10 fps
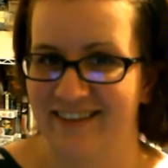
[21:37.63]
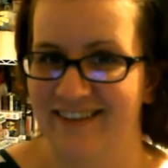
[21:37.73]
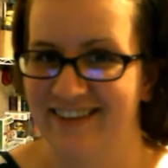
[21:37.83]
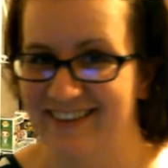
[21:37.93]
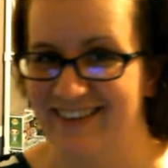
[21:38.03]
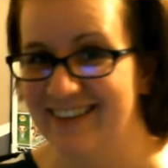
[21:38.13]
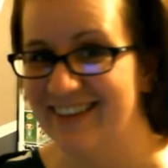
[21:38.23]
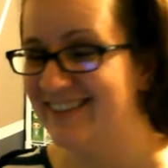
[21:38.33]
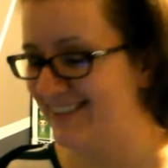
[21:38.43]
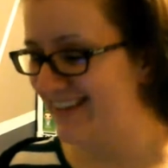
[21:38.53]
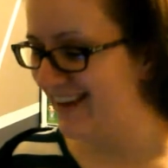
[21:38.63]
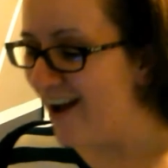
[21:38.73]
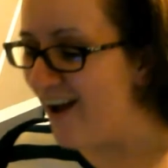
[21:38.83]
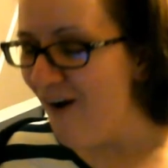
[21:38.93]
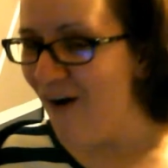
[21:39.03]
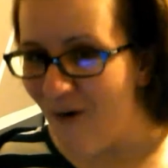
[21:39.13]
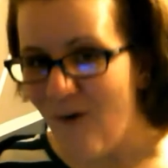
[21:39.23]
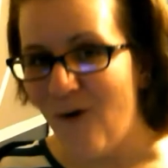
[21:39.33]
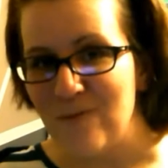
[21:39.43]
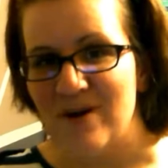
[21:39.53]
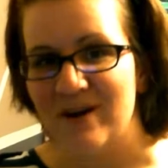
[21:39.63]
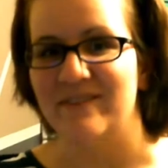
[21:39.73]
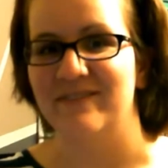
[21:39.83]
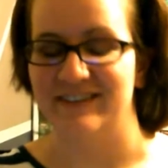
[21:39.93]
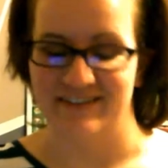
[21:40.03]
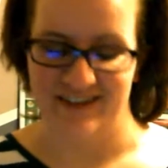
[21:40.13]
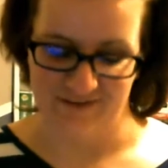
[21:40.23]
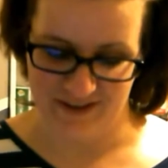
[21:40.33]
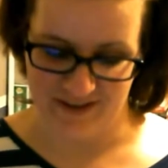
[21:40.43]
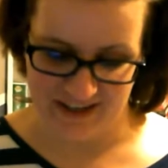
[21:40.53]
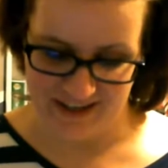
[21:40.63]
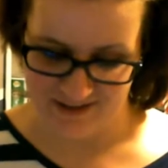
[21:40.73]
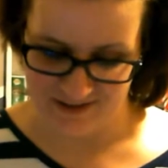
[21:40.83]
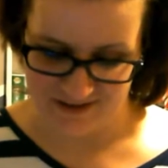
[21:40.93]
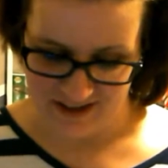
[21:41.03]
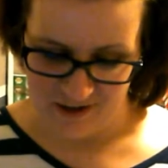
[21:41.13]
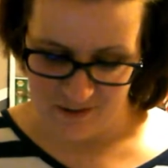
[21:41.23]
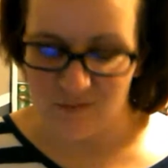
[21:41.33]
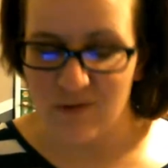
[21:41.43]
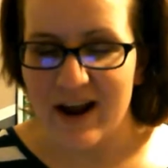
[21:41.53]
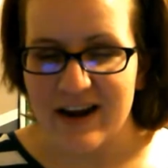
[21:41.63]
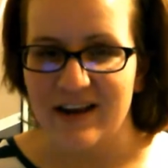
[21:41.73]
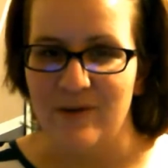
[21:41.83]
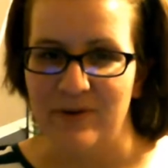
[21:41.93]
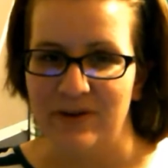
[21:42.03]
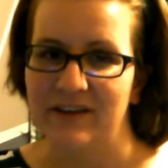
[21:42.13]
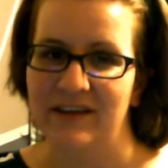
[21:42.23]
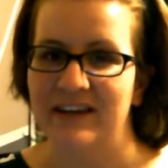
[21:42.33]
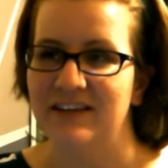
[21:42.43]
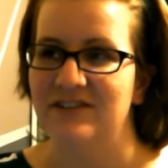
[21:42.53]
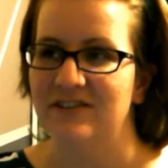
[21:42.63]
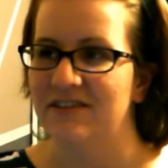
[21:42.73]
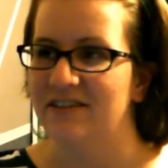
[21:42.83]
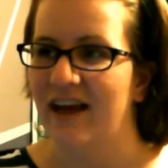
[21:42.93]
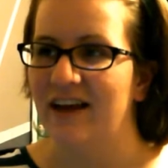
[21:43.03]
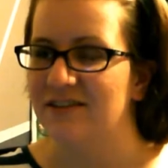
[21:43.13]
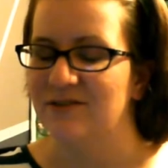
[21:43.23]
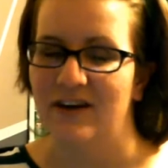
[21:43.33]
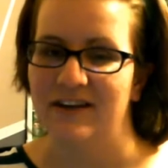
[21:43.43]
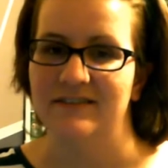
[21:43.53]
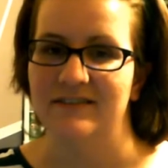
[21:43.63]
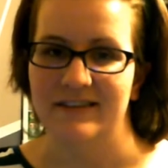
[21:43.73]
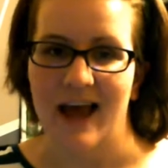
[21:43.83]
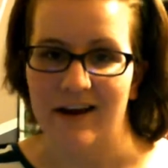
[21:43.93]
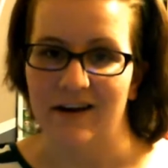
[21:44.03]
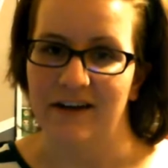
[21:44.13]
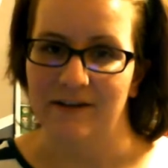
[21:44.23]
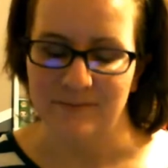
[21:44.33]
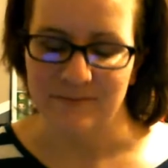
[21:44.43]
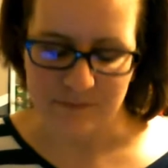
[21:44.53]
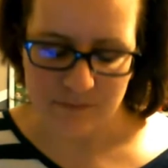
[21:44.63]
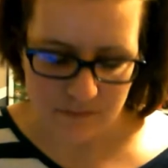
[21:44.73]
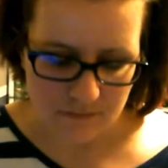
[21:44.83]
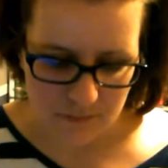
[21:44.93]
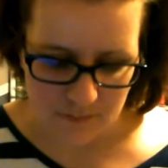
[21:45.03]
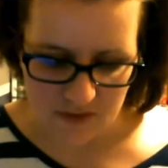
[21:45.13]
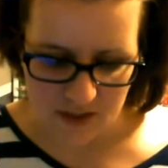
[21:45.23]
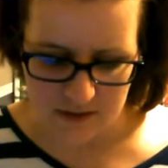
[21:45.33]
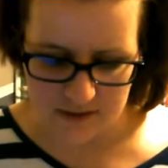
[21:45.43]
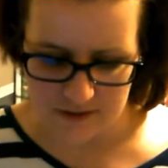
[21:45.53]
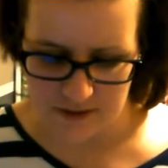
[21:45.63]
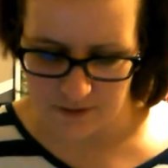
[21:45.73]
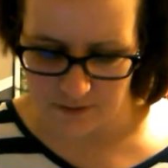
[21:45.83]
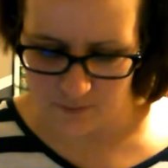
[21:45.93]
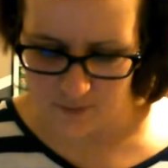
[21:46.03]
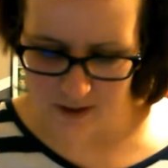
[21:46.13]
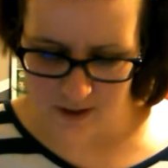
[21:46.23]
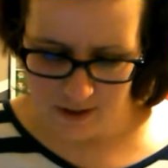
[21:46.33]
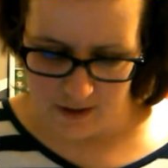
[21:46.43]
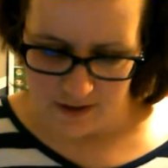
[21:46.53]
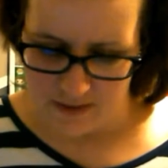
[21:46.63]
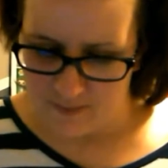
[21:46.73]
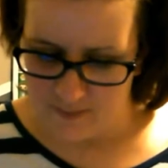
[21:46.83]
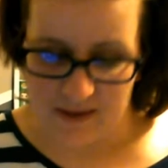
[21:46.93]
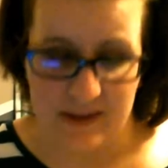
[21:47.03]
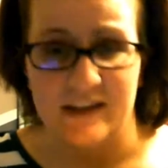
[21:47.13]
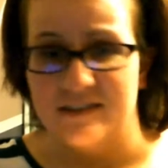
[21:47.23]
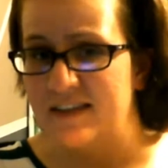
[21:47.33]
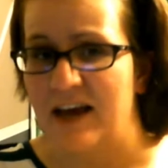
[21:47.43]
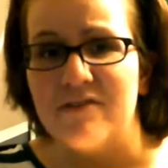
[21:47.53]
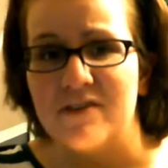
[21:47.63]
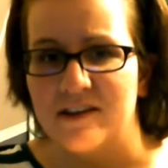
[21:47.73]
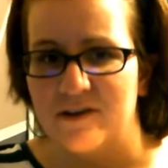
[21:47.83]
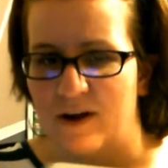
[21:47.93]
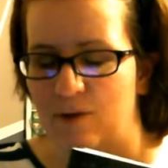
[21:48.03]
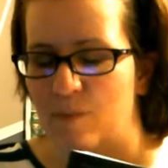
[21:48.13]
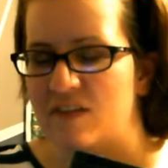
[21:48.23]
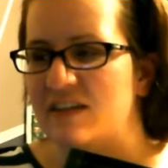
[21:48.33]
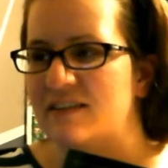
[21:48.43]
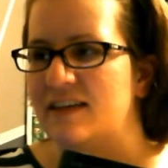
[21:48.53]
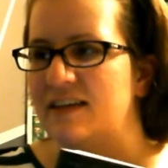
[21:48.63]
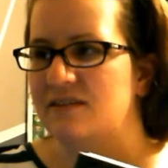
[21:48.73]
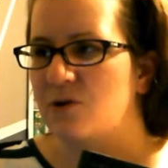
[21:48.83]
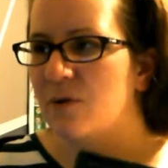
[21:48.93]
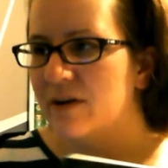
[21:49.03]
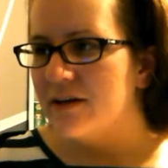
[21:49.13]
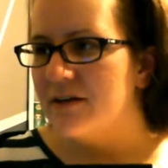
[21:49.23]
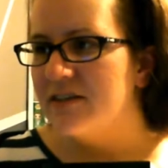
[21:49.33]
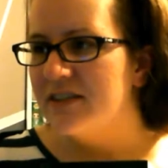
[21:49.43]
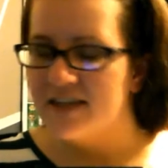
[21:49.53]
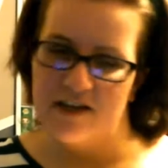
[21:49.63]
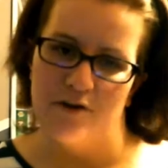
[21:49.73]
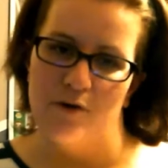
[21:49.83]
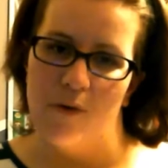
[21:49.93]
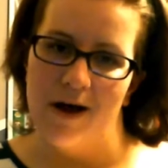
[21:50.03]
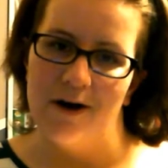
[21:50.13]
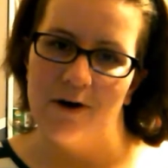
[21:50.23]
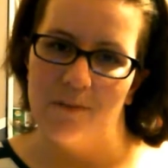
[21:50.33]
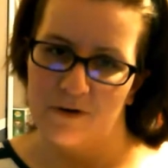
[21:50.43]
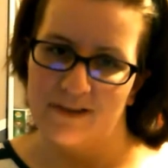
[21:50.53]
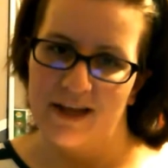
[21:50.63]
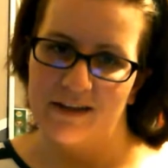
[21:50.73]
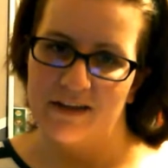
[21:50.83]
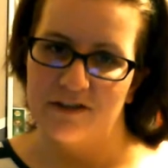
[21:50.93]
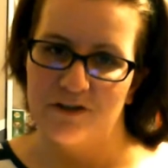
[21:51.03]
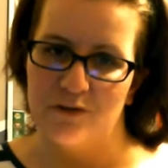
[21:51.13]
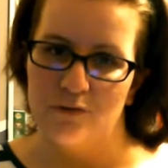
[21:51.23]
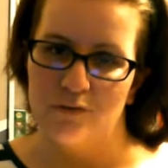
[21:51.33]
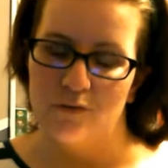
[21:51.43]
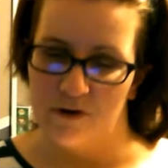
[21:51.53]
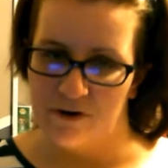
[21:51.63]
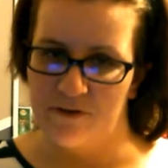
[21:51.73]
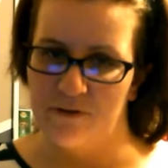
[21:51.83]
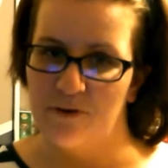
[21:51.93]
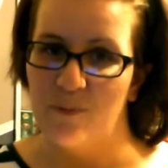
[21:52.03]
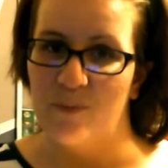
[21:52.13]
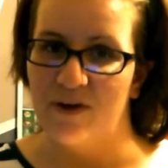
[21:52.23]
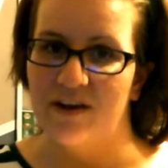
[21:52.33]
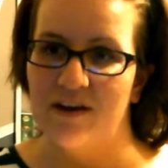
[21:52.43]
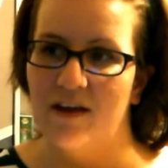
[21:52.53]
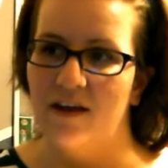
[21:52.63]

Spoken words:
It's like a whole book of this stuff. I mean, his writing ability I just find staggering. So yes, definitely recommend this. It's going to take you a while, more than likely, to work through, but